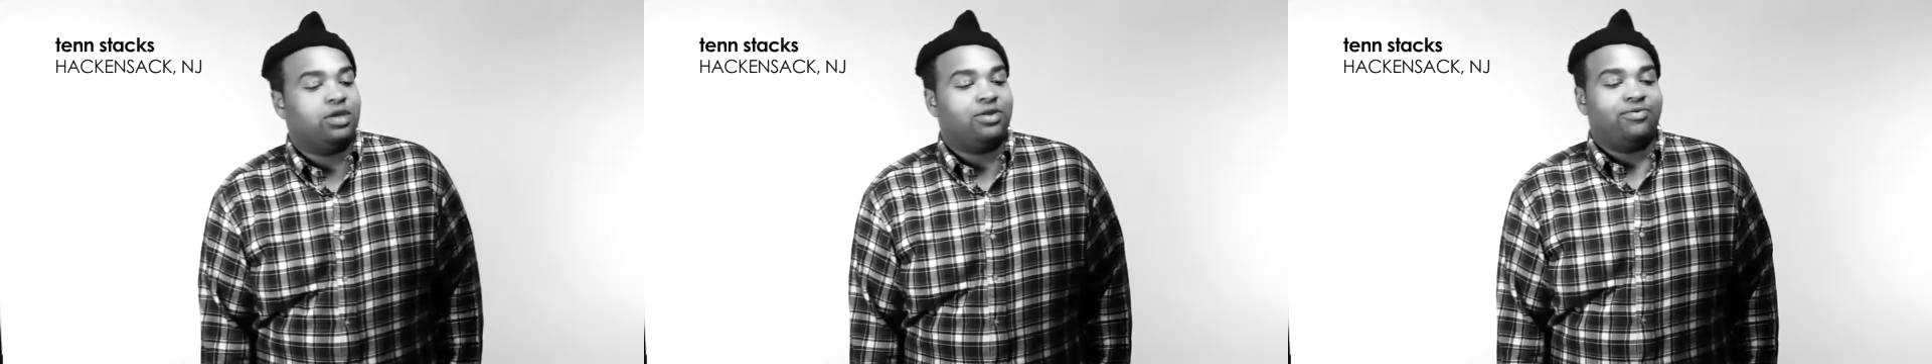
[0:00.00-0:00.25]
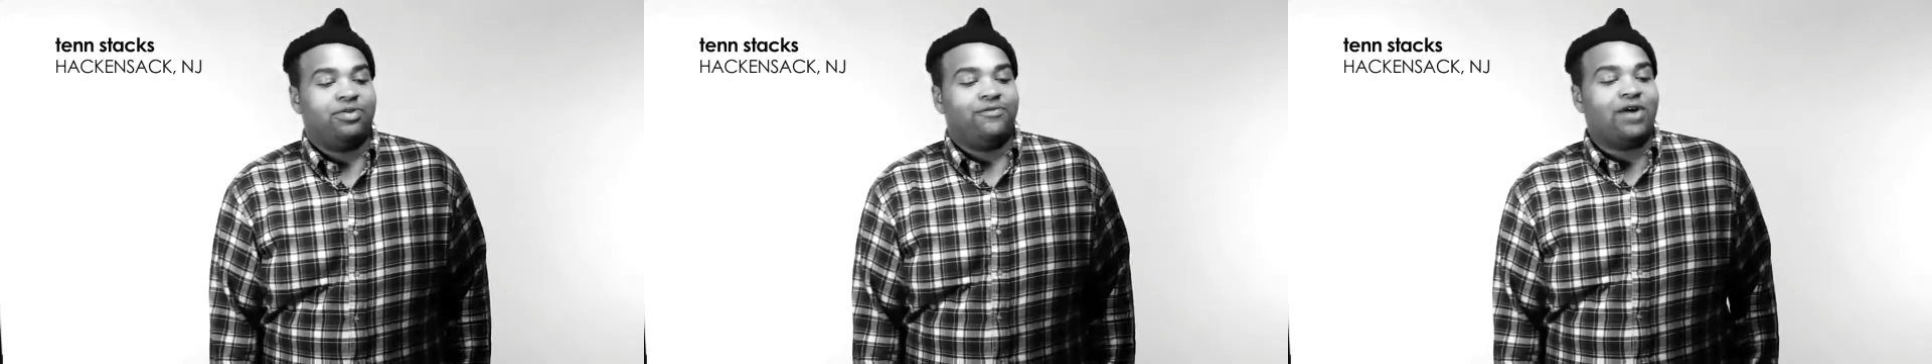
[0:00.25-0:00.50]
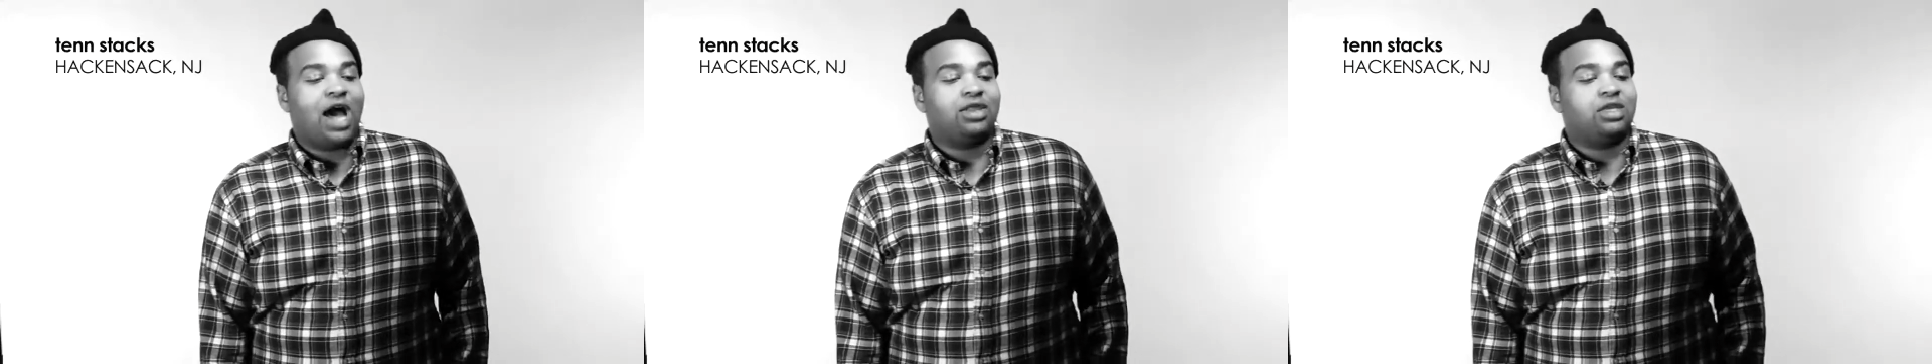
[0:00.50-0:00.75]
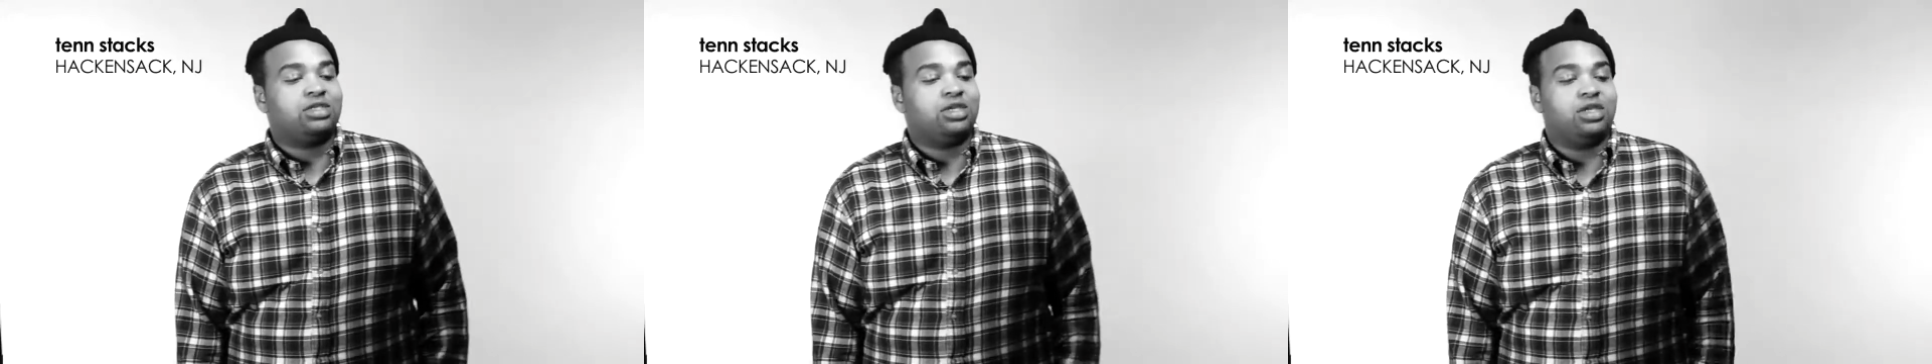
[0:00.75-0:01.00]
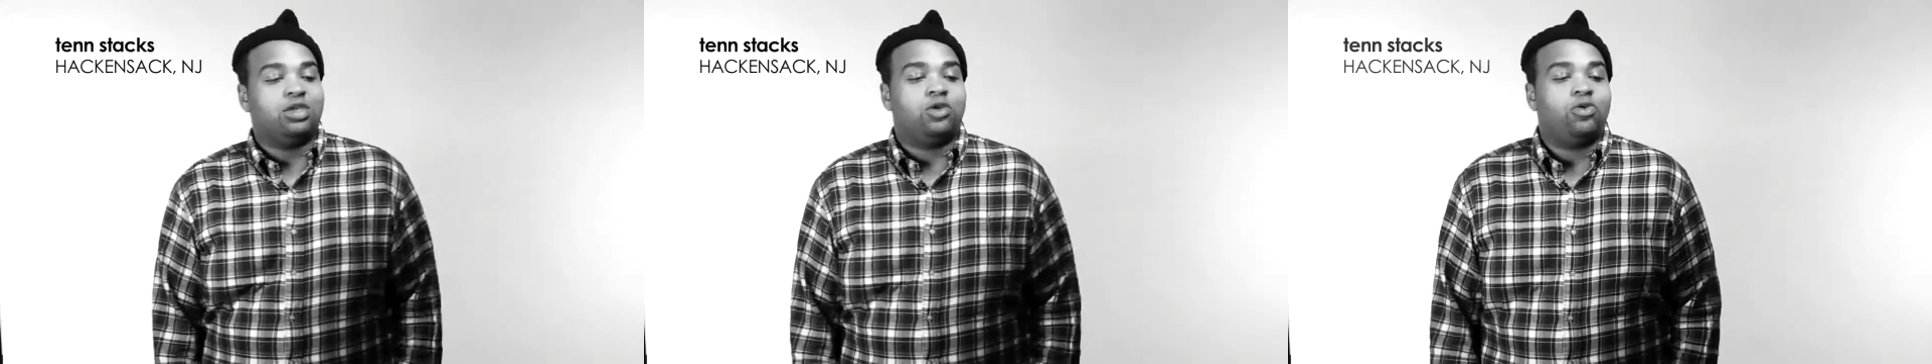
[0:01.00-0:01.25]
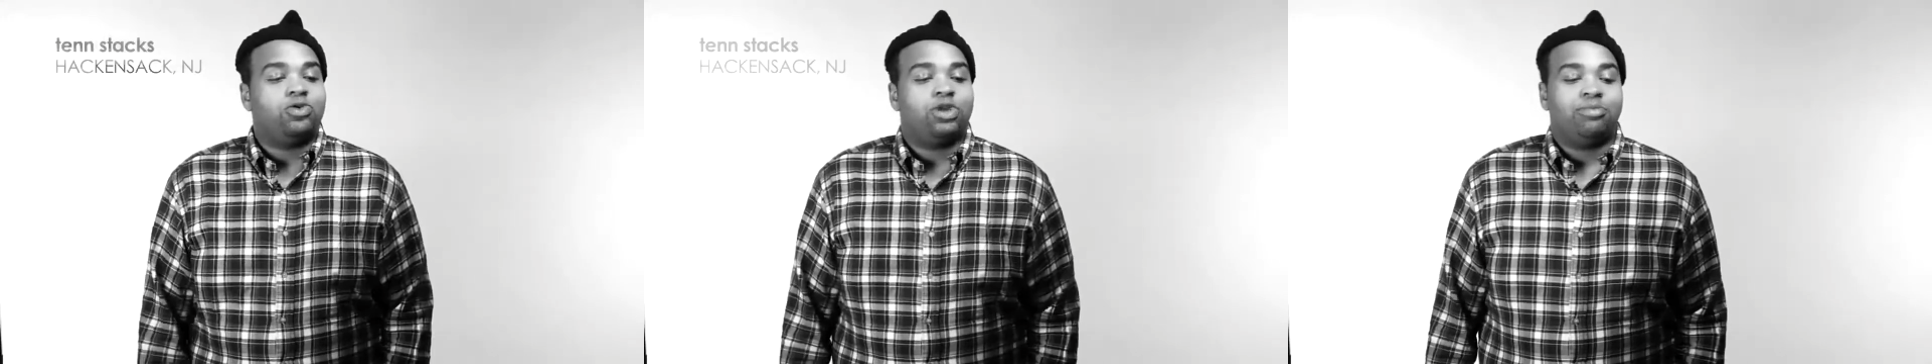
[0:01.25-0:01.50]
the violence of the
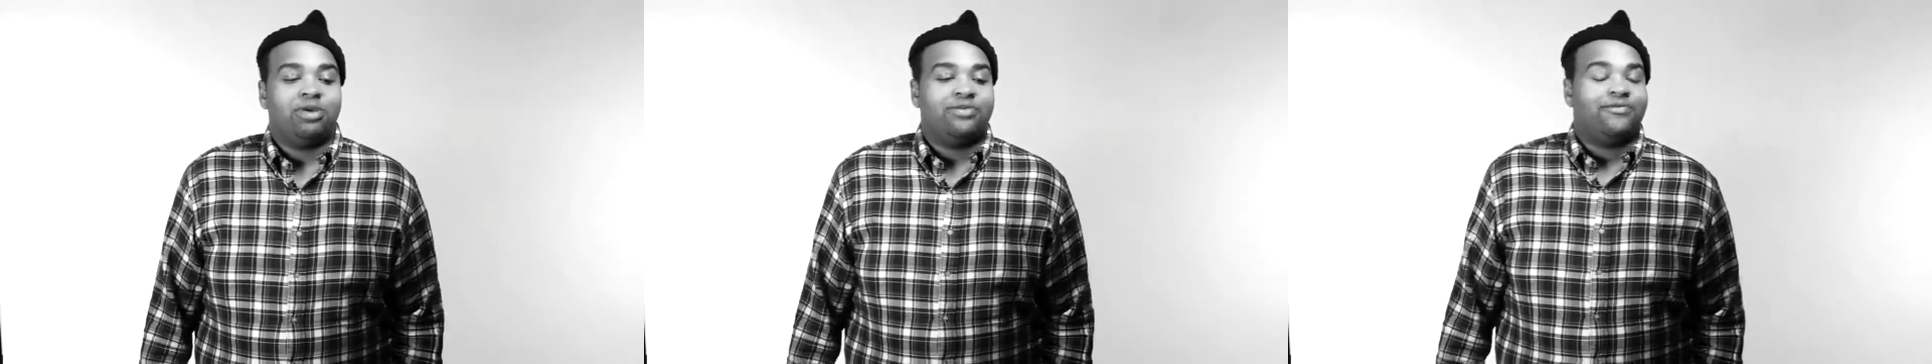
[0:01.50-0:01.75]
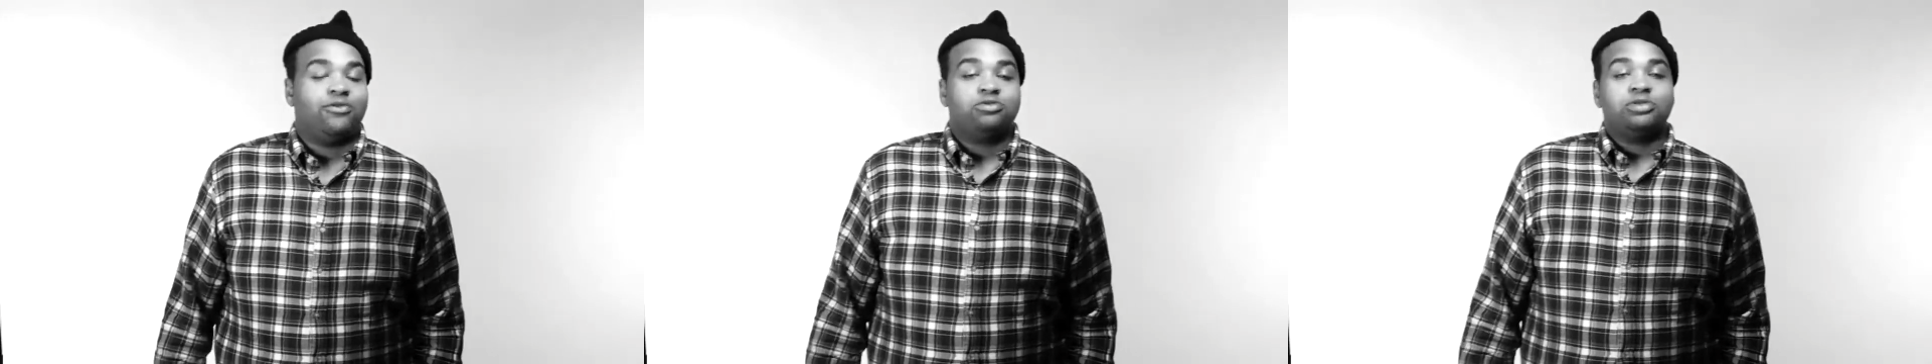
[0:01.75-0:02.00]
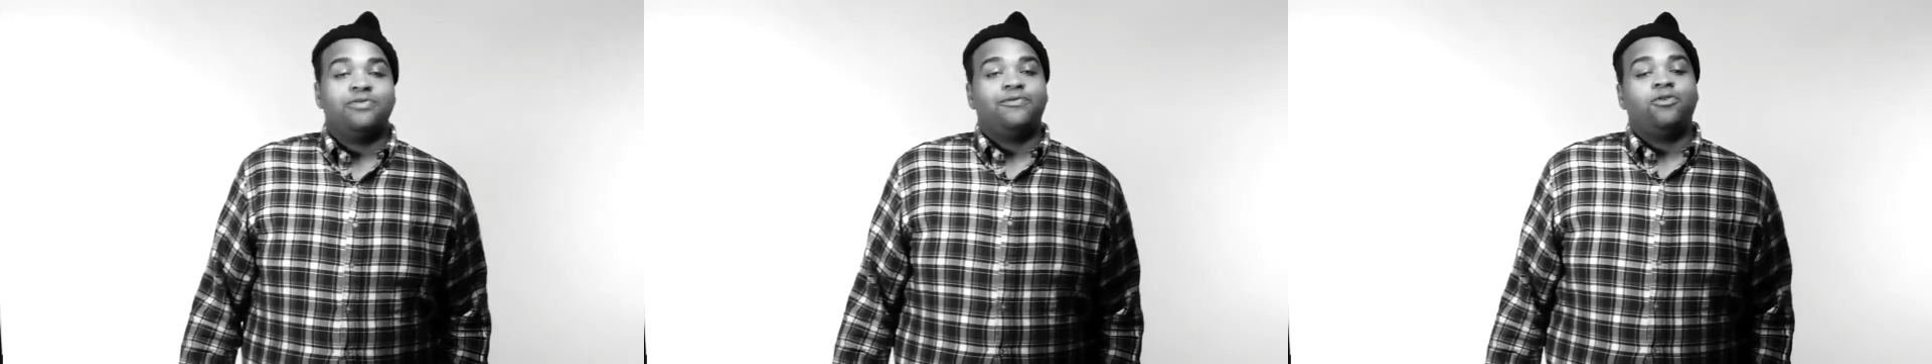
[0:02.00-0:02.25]
youth. I mean, first and